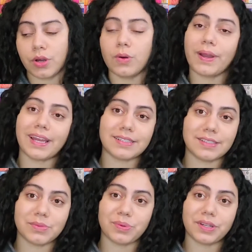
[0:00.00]
oh,
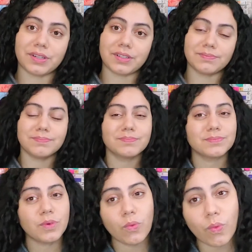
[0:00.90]
Andy Weir,
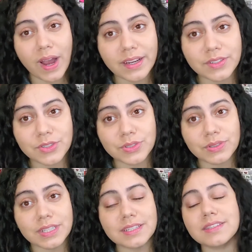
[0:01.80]
why did you do
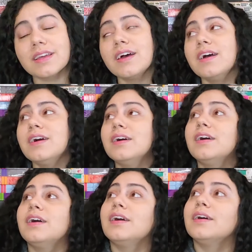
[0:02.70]
this?
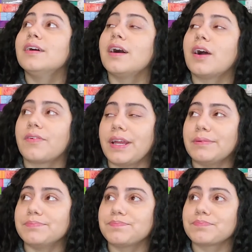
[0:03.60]
All right,
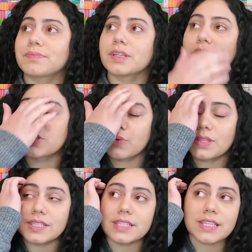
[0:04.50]
so
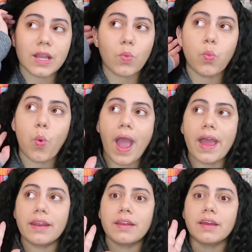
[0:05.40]
this is like
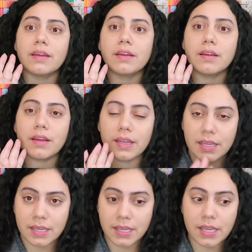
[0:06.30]
when
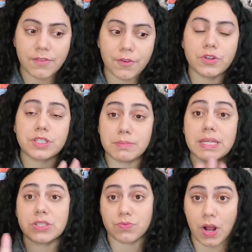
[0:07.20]
he first
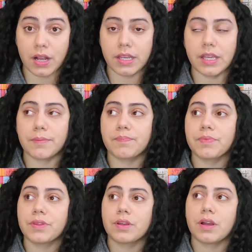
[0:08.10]
meets Rocky.
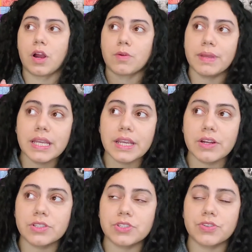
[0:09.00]
Our main
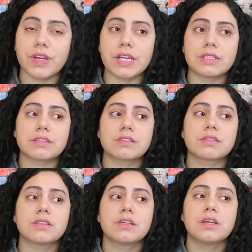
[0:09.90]
character, Grace,
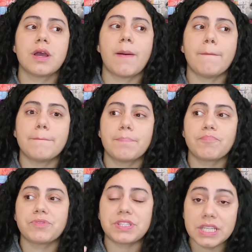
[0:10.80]

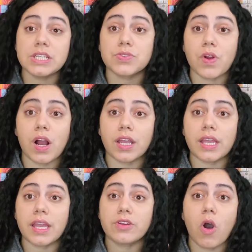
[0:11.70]
sees
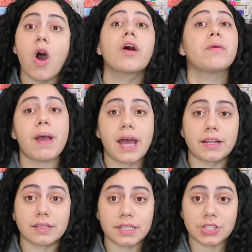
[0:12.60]
Rocky and
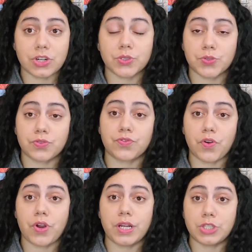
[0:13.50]
automatically starts
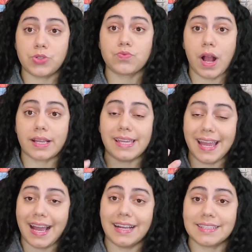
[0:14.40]
referring to Rocky
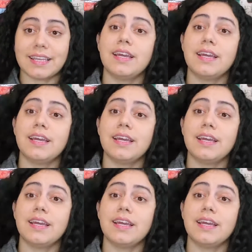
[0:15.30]
as